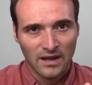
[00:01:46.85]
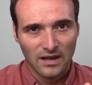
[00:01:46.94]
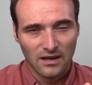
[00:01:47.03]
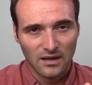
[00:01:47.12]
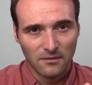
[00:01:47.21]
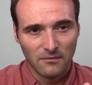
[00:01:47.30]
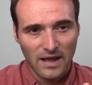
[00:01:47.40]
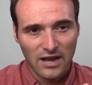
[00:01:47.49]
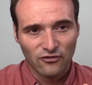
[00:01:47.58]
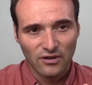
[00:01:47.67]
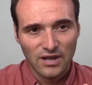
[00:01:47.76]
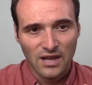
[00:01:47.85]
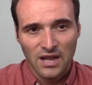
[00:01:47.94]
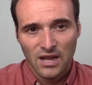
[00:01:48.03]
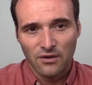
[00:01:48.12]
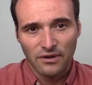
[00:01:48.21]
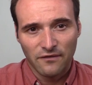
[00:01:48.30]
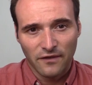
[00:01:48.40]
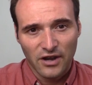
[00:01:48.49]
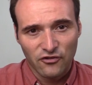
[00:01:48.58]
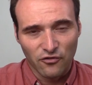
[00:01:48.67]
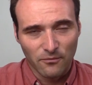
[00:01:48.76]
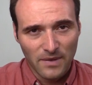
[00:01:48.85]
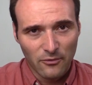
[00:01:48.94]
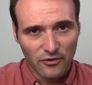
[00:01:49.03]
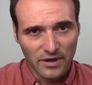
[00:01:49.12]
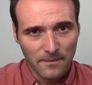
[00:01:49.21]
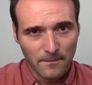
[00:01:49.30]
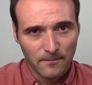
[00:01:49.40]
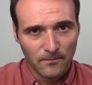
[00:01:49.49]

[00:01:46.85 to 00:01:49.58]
um, actually refresh your memory